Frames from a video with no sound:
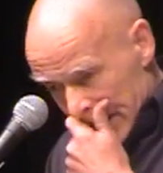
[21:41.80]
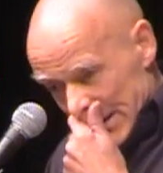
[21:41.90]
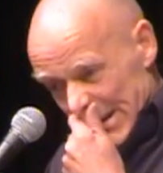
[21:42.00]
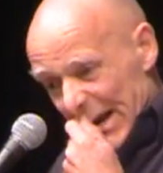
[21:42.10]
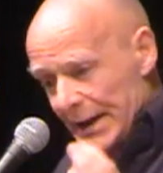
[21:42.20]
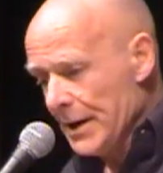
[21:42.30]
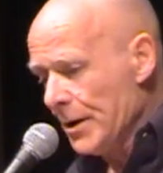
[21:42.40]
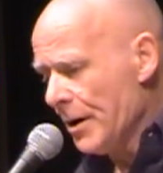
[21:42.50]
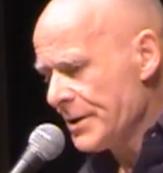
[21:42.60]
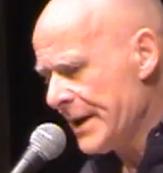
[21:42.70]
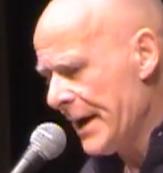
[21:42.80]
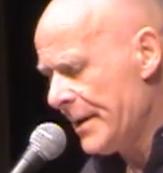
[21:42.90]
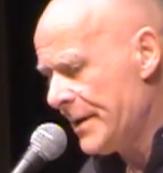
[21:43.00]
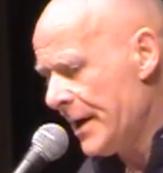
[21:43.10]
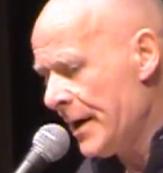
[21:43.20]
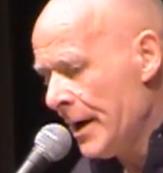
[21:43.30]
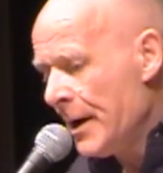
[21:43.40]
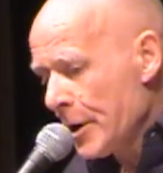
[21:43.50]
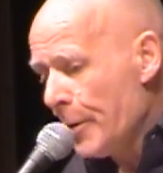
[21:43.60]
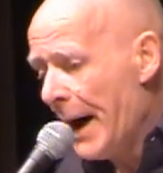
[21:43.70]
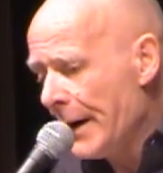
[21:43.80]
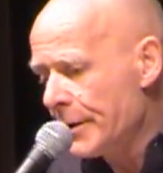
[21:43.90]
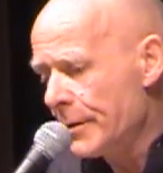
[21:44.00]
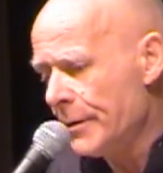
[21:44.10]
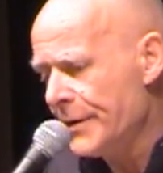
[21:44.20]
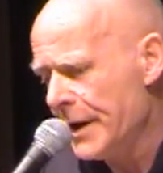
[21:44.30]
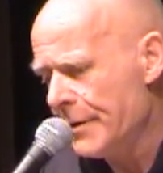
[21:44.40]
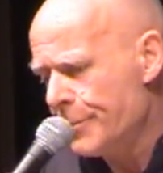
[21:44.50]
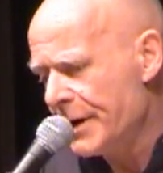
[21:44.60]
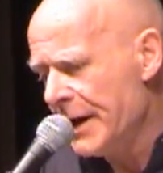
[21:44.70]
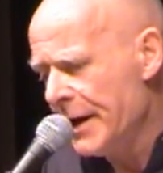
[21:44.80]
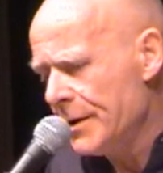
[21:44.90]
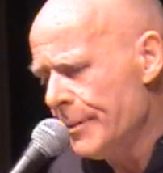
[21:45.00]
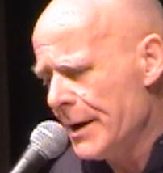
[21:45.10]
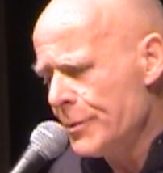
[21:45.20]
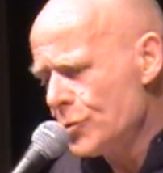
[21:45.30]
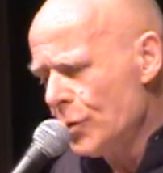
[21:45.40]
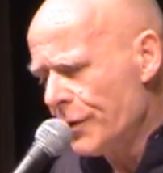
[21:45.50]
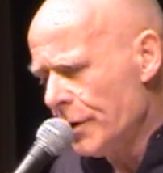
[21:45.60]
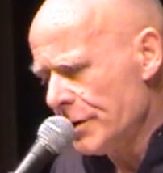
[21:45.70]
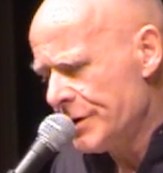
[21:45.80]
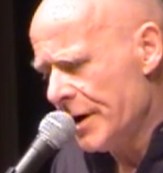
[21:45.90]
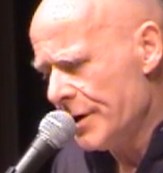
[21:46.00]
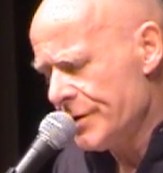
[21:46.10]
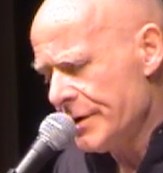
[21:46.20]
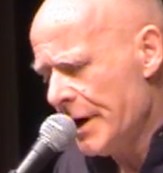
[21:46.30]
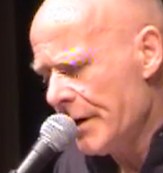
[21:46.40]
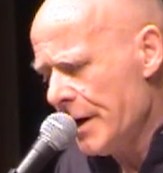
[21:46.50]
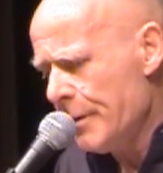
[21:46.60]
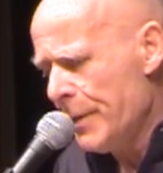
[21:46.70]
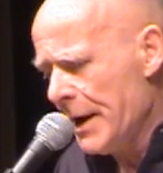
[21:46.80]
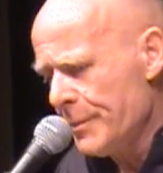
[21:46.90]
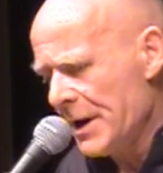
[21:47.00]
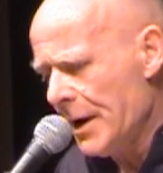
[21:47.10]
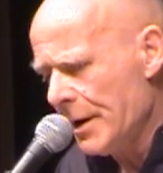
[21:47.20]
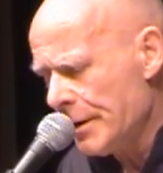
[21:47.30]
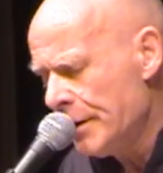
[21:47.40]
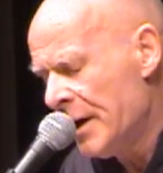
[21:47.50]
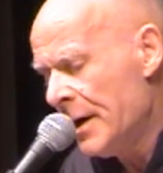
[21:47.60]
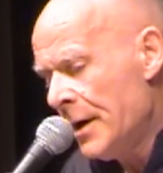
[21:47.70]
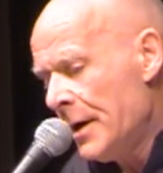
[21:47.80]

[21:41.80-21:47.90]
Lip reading: standing alongside the commander of the 8th Brigade, man who's in overall charge in Derry, Pat McClellan, and